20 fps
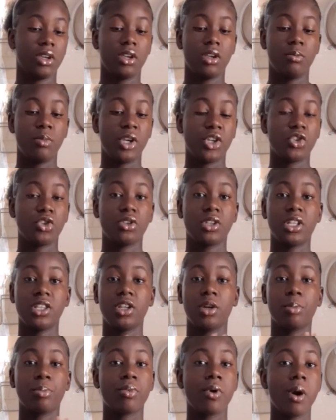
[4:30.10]
make sure that
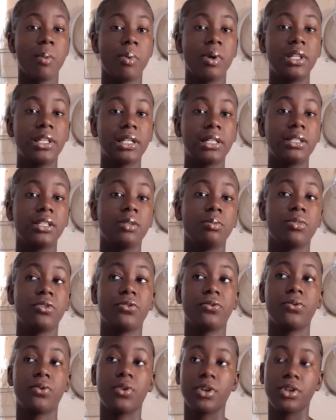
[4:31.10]
they're properly clean
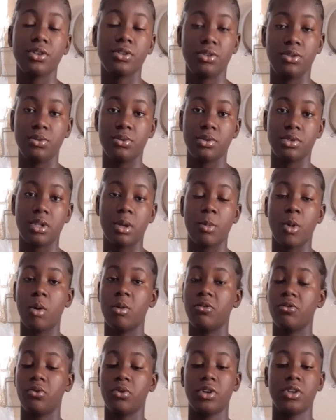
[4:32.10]
before you use them or
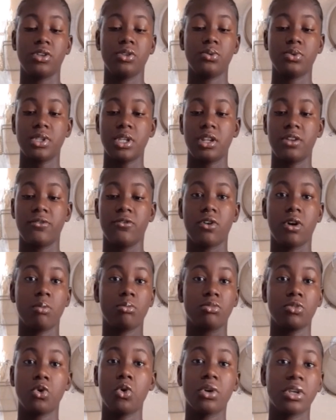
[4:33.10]
before you use any form
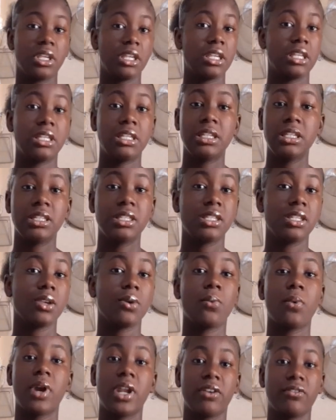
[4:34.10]
cooking,
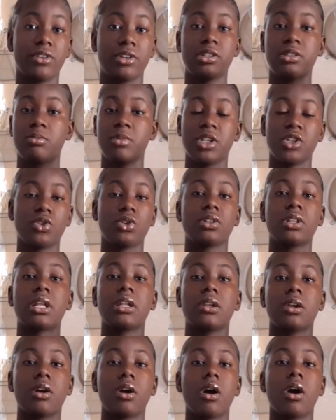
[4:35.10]
eating, whatever. Just make sure that
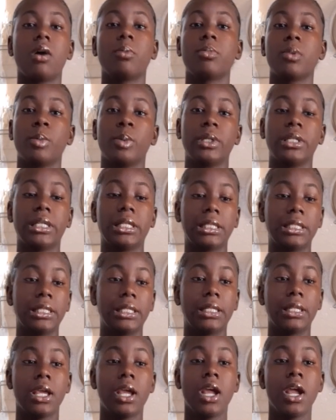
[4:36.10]
they're all properly
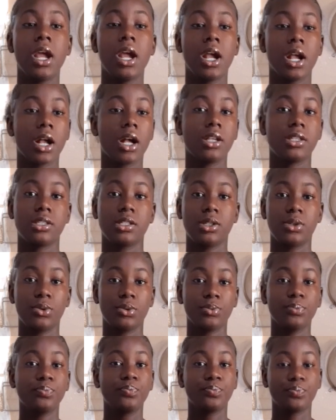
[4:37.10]
clean, because
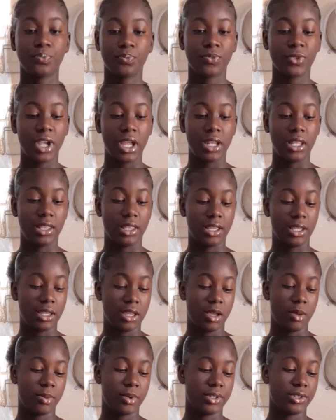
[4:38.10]
anything can
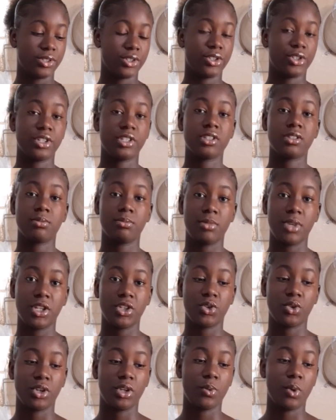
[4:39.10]
happen. So just make
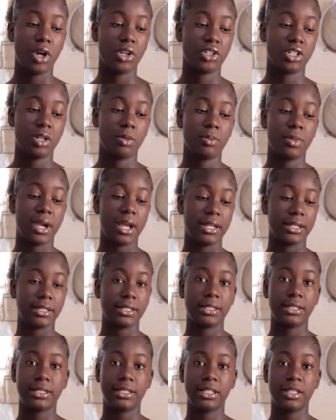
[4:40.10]
sure you wash them and
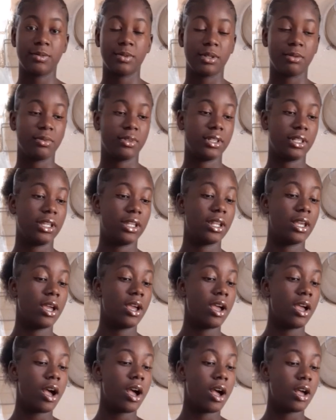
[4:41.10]
keep them clean.
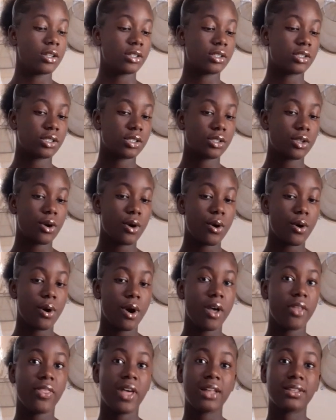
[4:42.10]

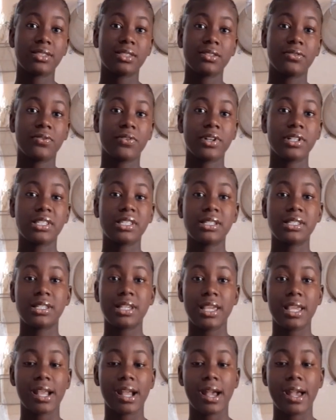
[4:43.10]
So that's it for
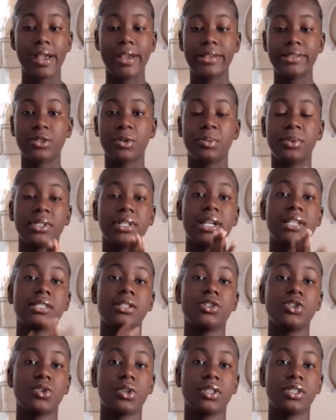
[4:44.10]
today, guys. Hope you guys
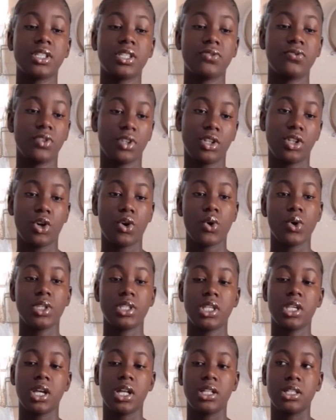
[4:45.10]
enjoyed this video,
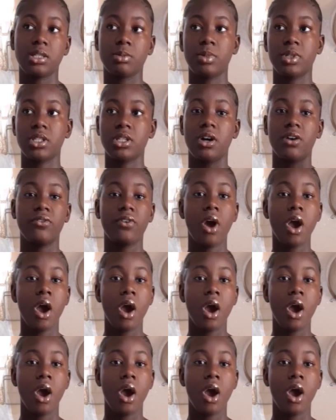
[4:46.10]
seeing a little bit of